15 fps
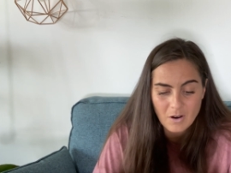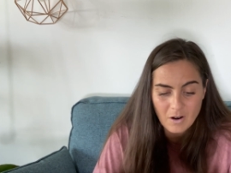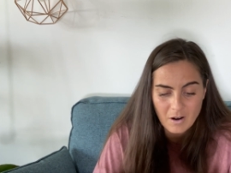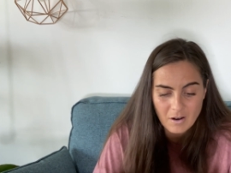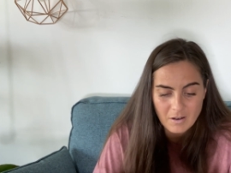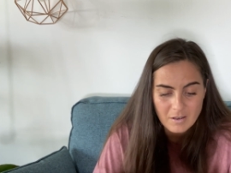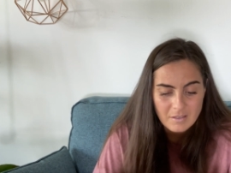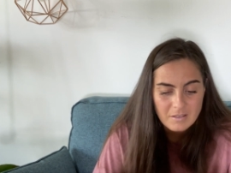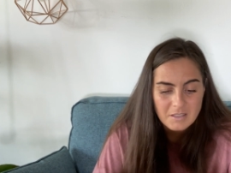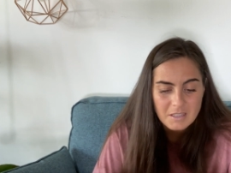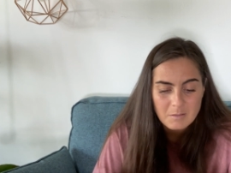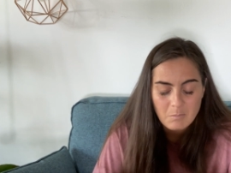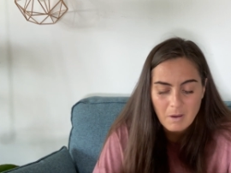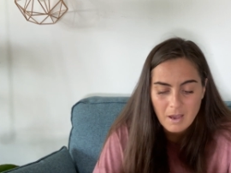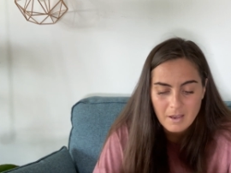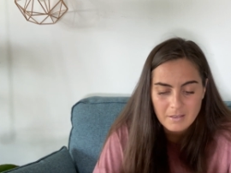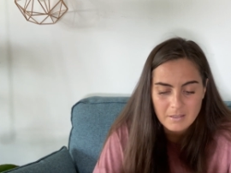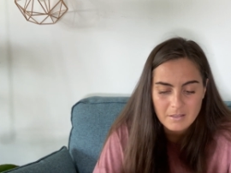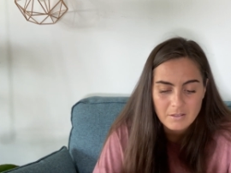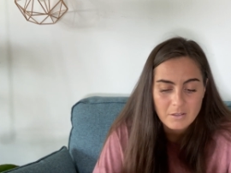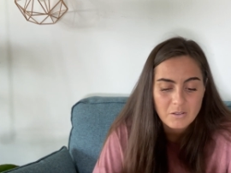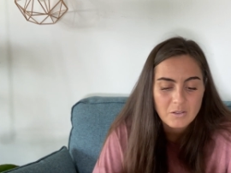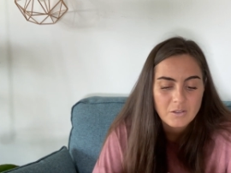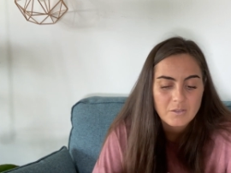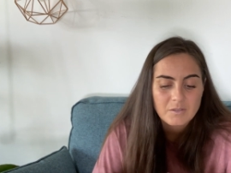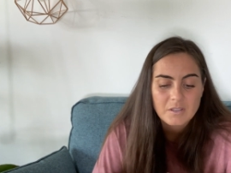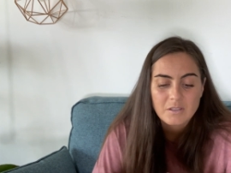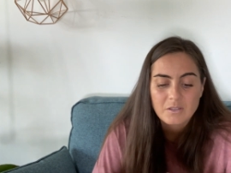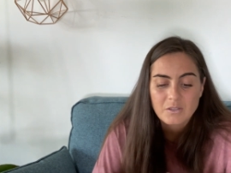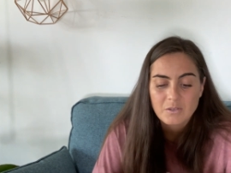are in the spine and the nerves
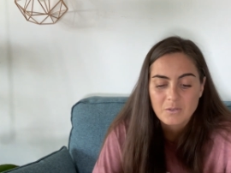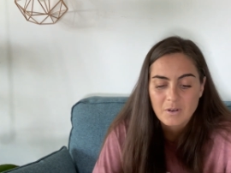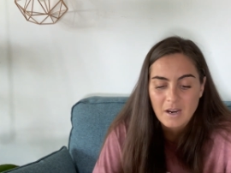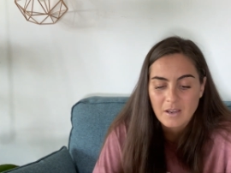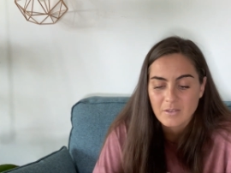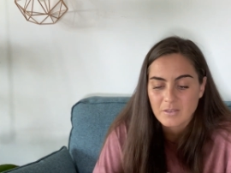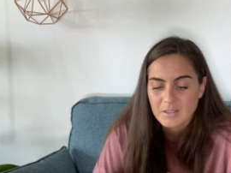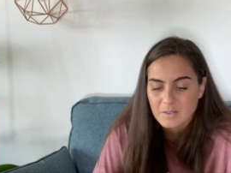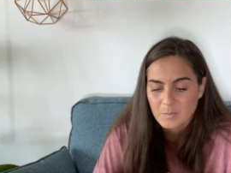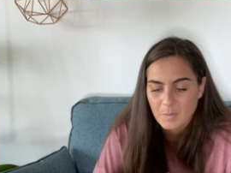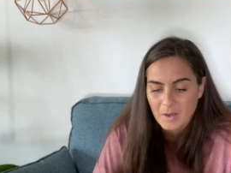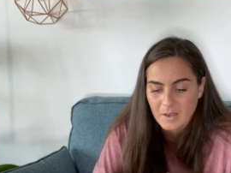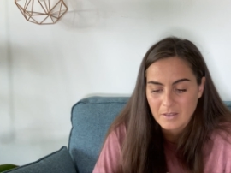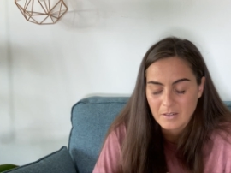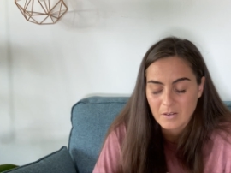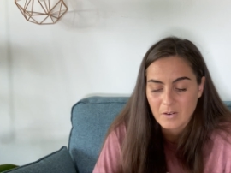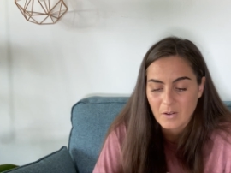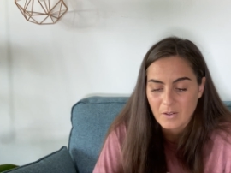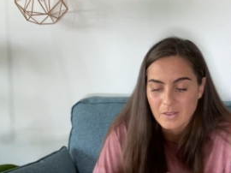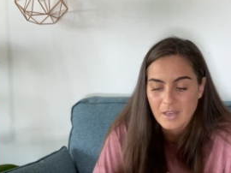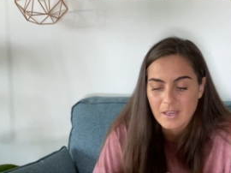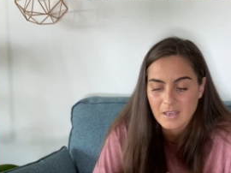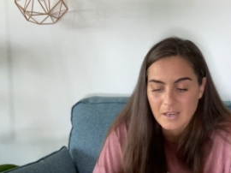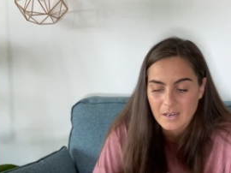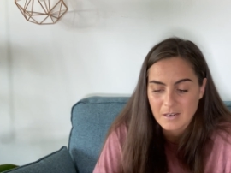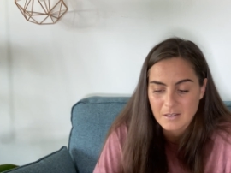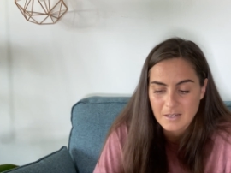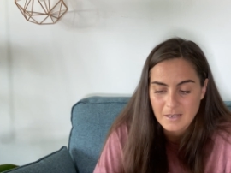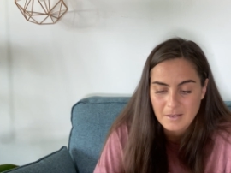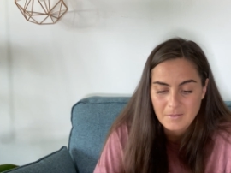that surround the spine and all that
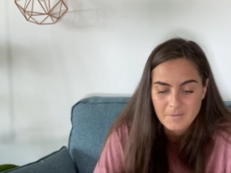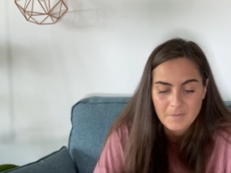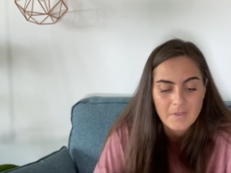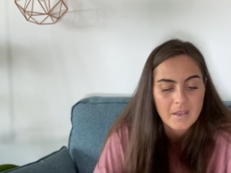area.